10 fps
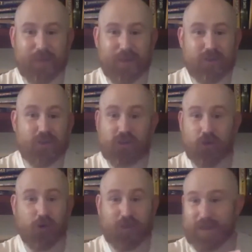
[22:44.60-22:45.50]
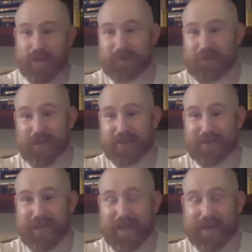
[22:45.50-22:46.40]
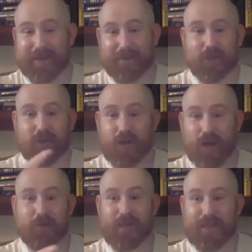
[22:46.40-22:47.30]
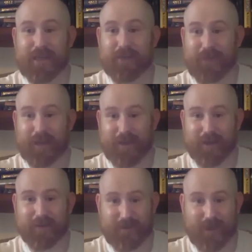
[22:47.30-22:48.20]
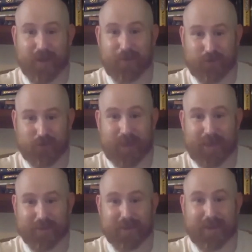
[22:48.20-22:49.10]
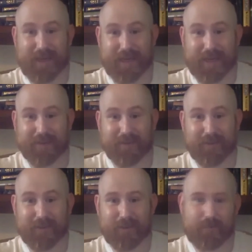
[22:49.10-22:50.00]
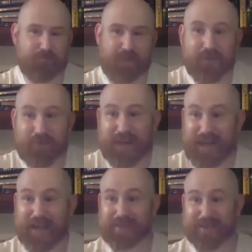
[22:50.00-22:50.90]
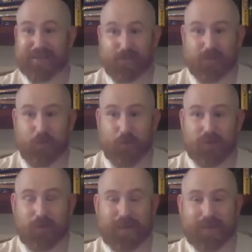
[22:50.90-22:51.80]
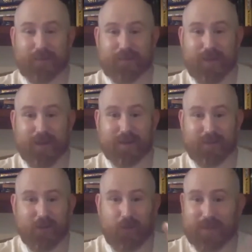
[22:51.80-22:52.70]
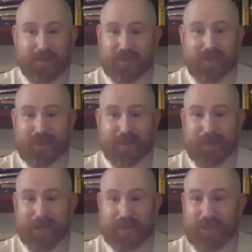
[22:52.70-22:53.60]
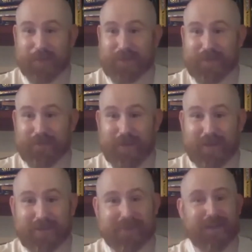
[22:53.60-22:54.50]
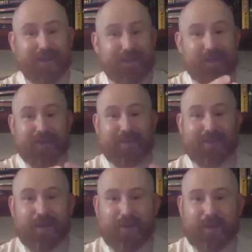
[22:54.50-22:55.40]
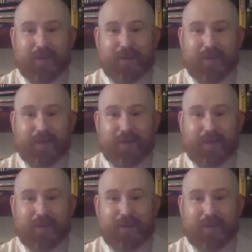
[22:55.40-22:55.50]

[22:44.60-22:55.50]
short, you're going to have to learn to get in. You can only give that guy the time and training on getting in if the class is small to medium size. Otherwise, he's just going to keep getting jabbed in the face. These, I think,